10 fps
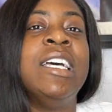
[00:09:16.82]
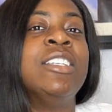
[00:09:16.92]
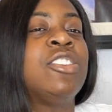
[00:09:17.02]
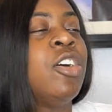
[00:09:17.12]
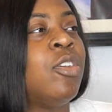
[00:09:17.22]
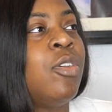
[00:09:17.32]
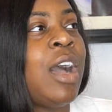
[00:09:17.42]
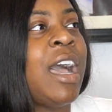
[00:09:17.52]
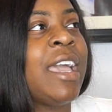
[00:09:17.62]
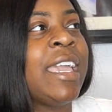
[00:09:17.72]

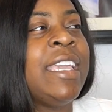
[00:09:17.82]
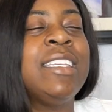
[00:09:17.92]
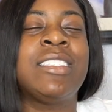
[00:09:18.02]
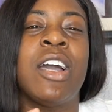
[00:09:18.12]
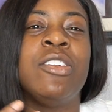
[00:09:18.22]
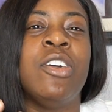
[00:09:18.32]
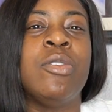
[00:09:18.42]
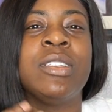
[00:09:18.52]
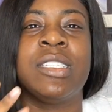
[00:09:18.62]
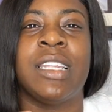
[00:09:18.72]
So he started
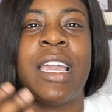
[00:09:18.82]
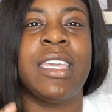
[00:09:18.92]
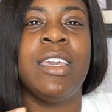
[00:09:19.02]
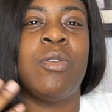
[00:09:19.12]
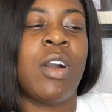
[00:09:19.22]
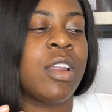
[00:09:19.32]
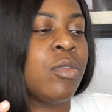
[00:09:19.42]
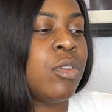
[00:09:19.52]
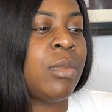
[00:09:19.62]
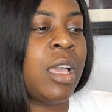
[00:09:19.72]
noticing, like, he'd walk in
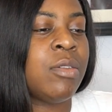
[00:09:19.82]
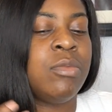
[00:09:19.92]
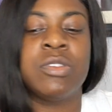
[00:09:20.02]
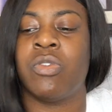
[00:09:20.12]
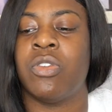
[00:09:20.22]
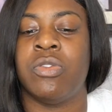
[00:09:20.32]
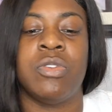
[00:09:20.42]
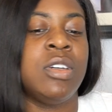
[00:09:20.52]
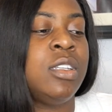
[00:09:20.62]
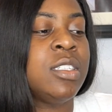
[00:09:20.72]
the room, like, what's wrong? You
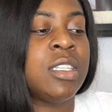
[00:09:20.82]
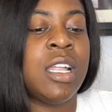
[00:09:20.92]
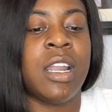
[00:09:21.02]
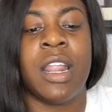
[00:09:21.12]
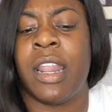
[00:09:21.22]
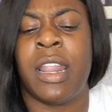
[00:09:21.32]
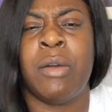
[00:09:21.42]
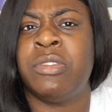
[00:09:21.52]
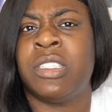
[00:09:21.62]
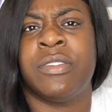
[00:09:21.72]
good? This and that. And
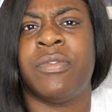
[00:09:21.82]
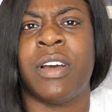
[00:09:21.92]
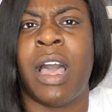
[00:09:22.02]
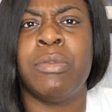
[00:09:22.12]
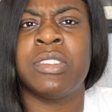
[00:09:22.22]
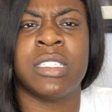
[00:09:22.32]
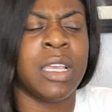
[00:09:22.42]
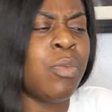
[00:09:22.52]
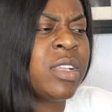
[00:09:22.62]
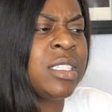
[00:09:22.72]
I was just,
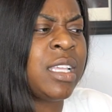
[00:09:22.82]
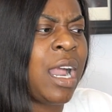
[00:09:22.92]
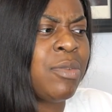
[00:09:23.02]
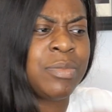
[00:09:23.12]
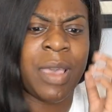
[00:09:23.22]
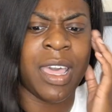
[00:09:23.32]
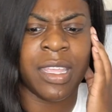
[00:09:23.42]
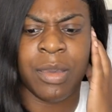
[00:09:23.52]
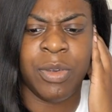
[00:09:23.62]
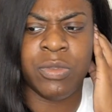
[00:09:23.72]
it wasn't that I was mad
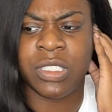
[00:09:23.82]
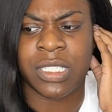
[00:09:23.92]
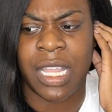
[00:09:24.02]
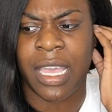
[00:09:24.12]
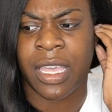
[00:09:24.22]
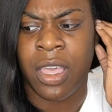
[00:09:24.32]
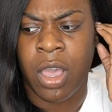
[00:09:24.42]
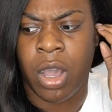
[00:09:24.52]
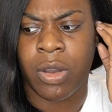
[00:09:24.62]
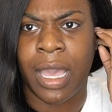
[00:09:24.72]
at him. It was just like,
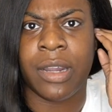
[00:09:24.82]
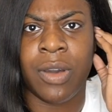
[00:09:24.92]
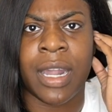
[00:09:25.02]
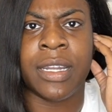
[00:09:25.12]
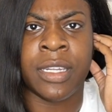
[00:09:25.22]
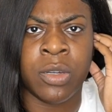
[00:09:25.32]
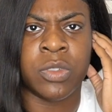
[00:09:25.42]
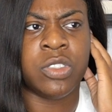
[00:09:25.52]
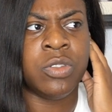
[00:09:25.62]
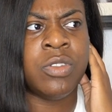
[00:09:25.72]
okay, I know how to deal
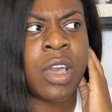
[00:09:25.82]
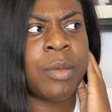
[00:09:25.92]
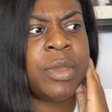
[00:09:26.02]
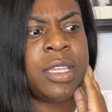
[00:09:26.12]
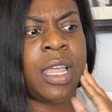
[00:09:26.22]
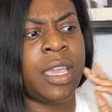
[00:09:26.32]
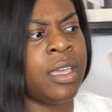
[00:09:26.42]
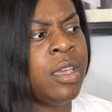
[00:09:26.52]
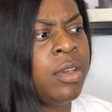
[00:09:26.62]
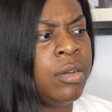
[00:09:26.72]
with you. You know what I mean? Like,